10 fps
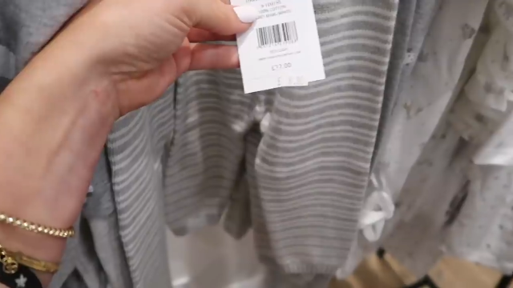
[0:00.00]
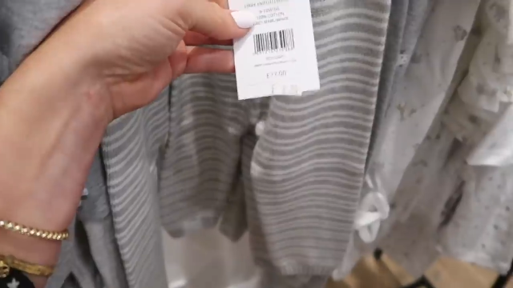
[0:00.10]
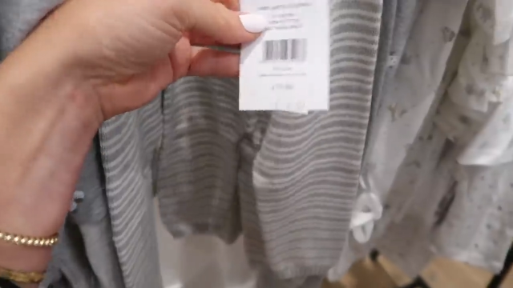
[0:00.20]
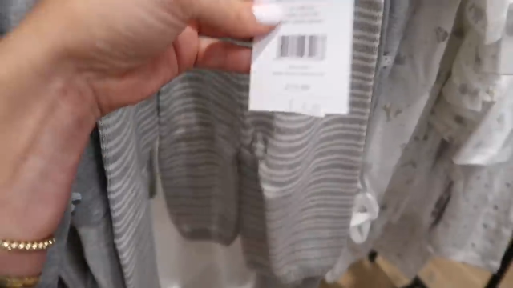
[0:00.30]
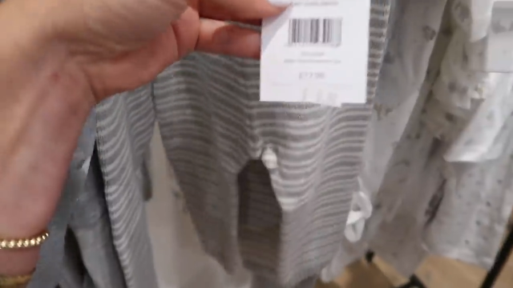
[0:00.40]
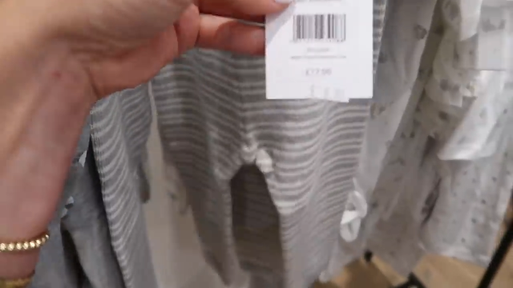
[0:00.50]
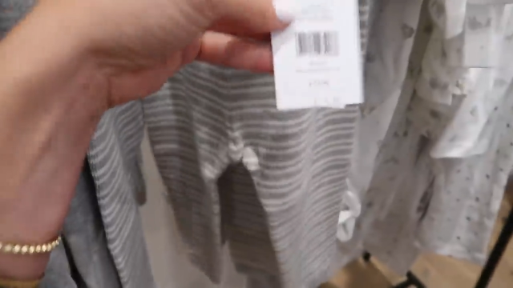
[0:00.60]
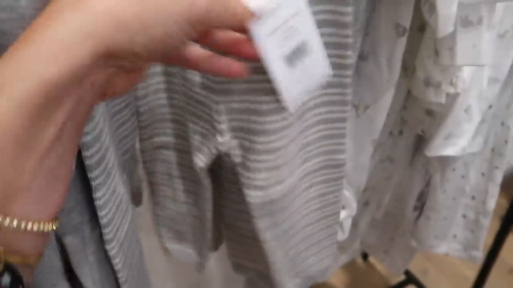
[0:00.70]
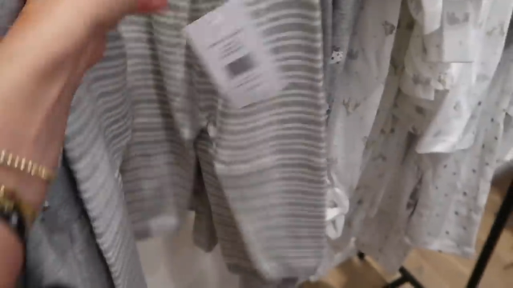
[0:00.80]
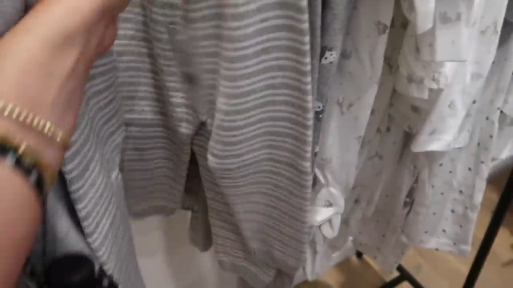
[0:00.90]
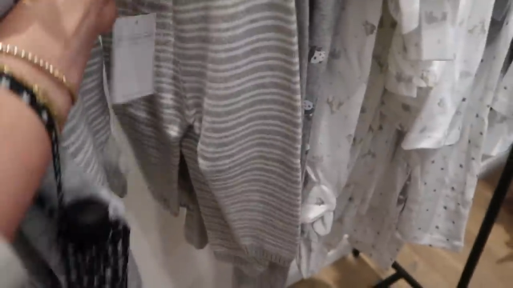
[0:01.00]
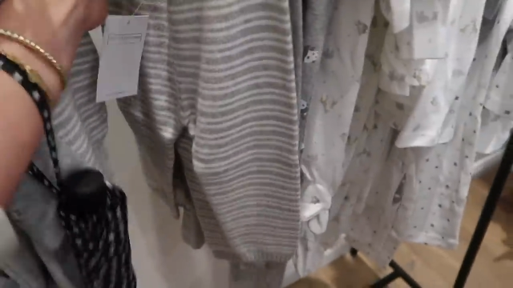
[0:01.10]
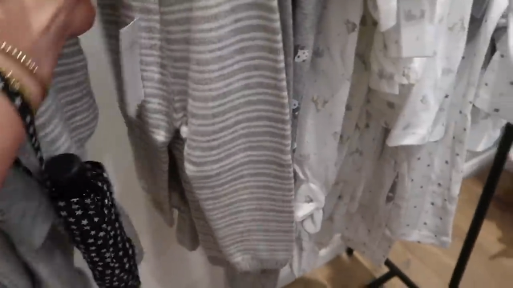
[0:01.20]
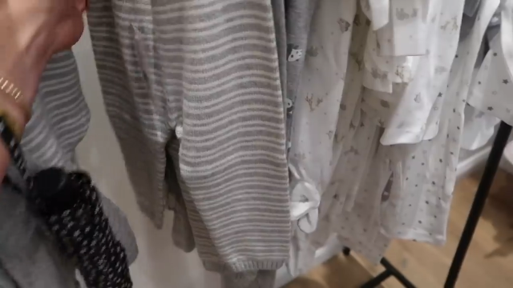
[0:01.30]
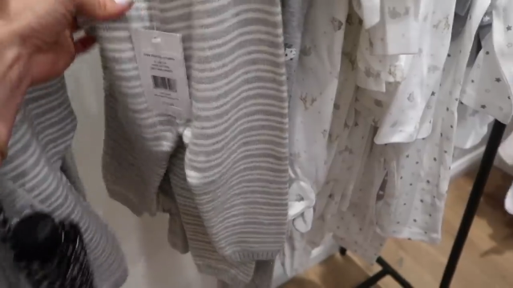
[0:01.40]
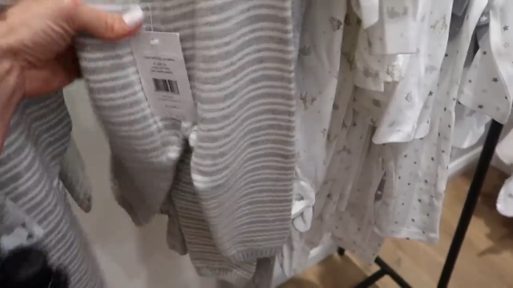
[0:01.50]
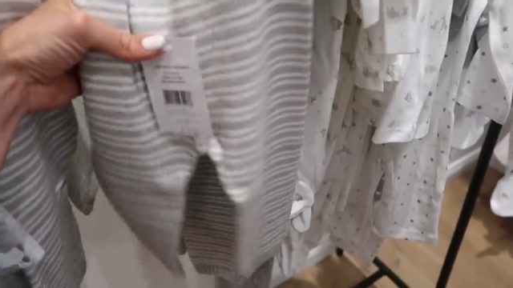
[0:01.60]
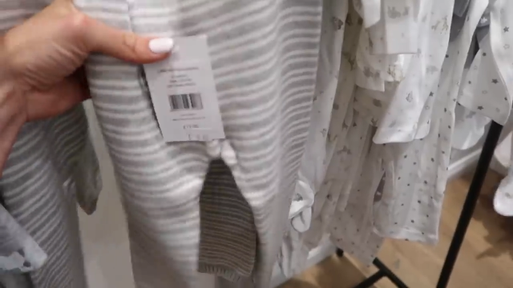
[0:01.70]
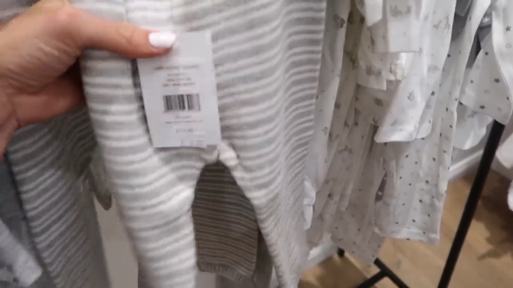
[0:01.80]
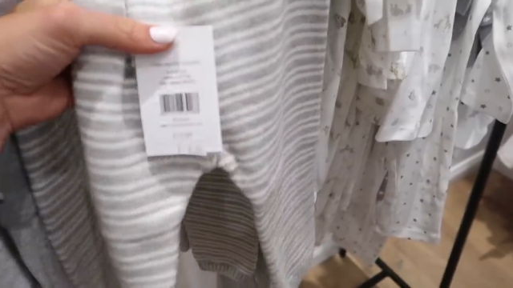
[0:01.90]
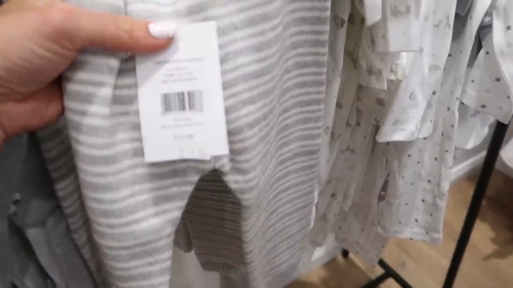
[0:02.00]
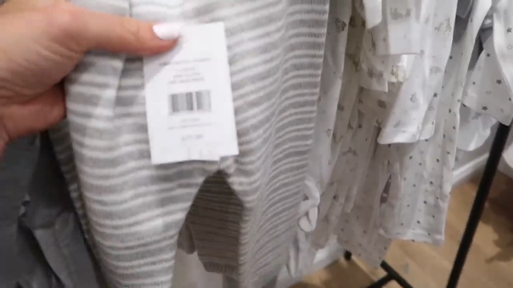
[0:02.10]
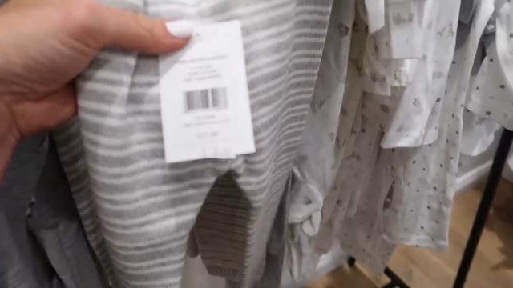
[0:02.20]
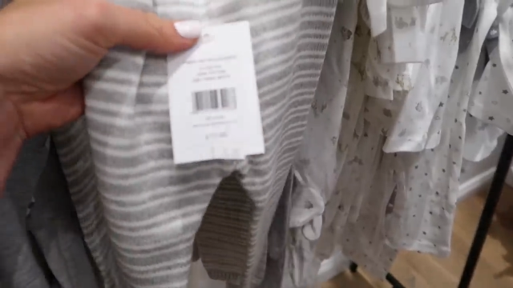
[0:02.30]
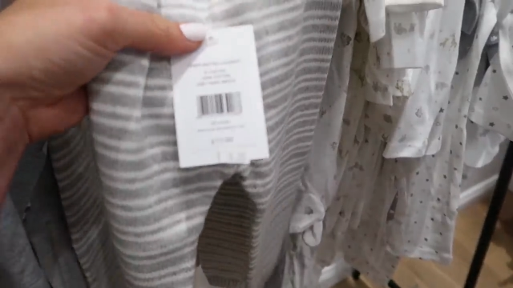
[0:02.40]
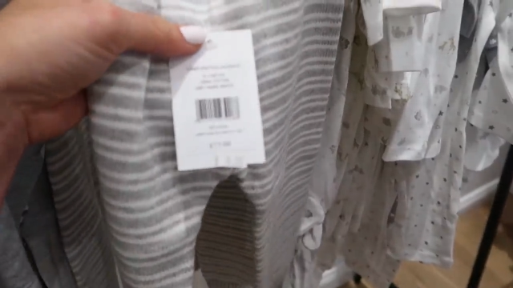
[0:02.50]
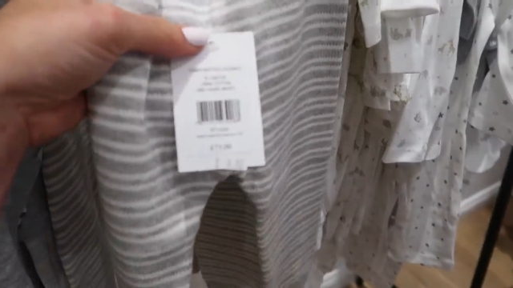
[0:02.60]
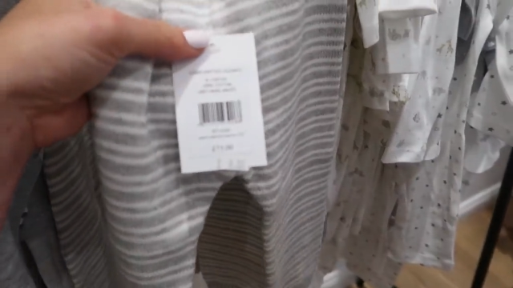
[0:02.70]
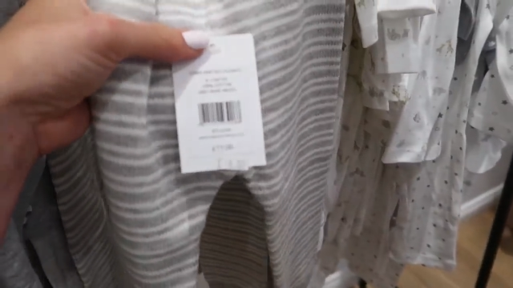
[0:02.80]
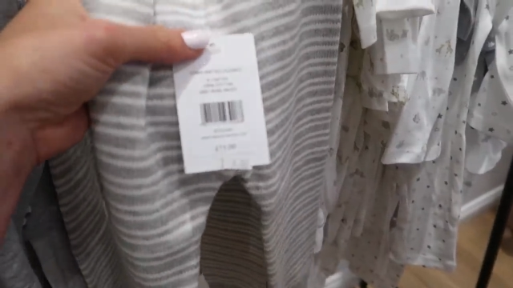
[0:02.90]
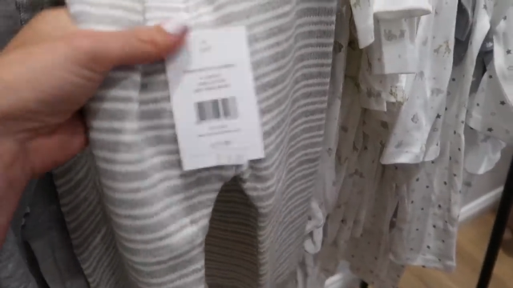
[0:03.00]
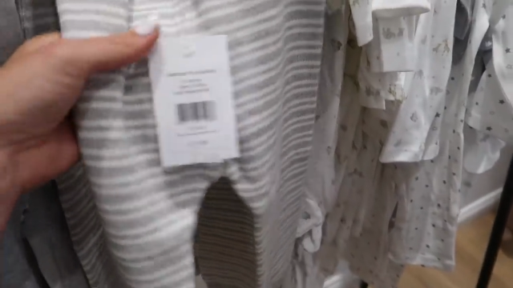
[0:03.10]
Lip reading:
No face is visible, so there are no lips to read.